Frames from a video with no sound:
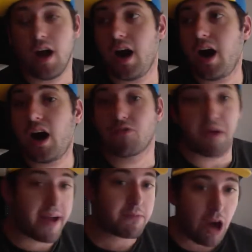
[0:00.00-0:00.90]

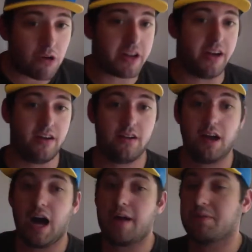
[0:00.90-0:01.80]
Ram Koda,
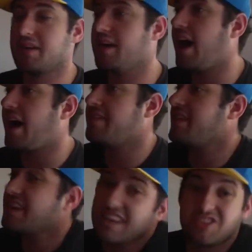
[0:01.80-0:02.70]
I
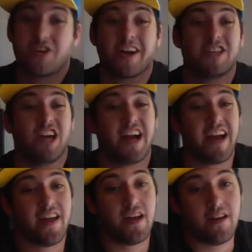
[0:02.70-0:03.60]
think he's a gray
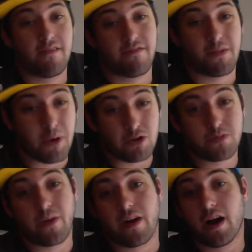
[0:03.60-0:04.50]
Jedi for the most
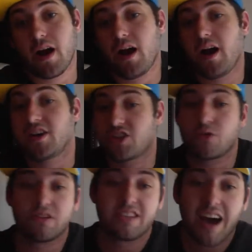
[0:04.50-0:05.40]
part.
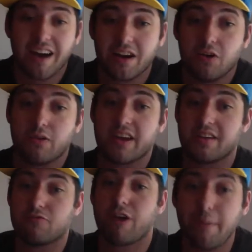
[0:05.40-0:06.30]
Ahsoka Tano
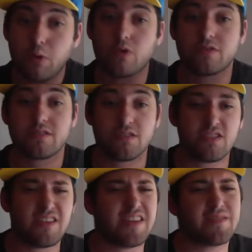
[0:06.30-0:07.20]
in Rebels
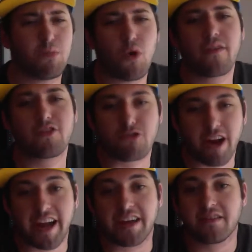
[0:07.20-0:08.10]
is more of a
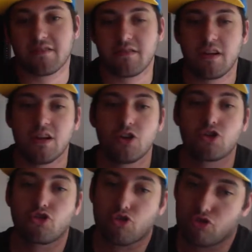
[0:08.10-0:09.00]
gray
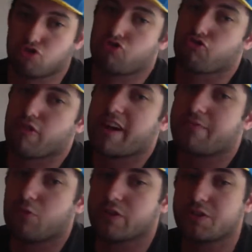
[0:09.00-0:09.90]

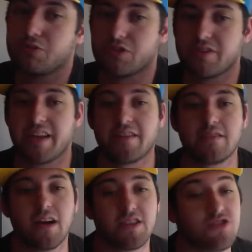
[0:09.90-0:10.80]
Force user
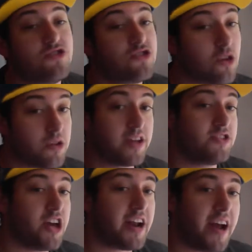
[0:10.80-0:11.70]
than solely a
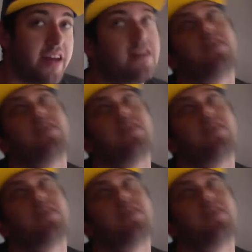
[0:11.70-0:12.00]
Jedi.